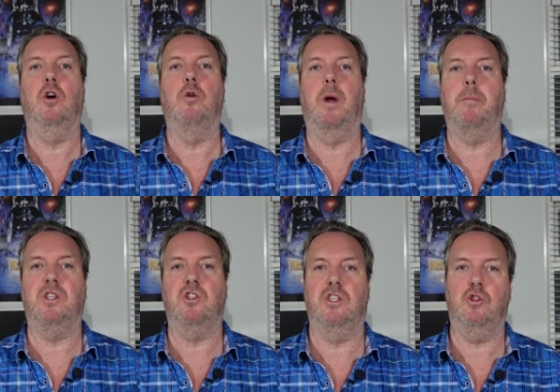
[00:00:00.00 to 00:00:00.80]
no my
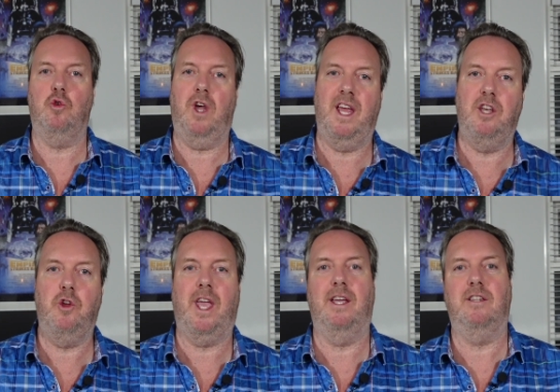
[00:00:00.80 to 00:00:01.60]
mission is to
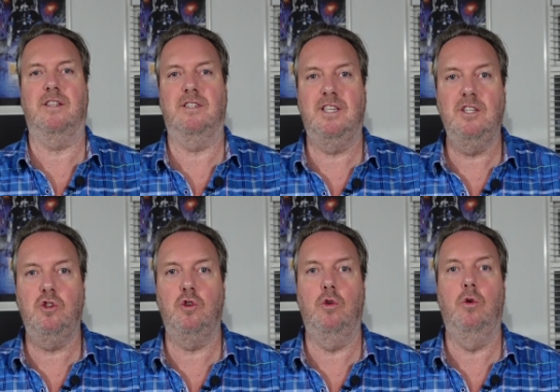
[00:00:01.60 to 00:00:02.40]
educate and
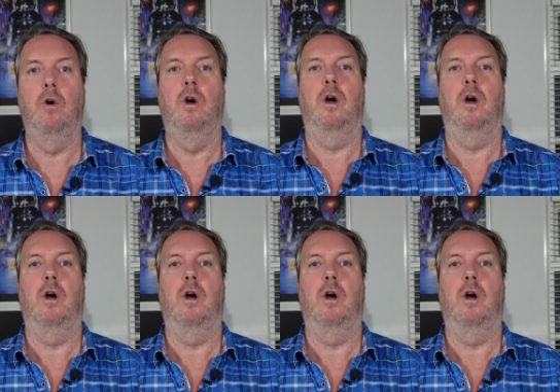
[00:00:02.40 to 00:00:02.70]
teach you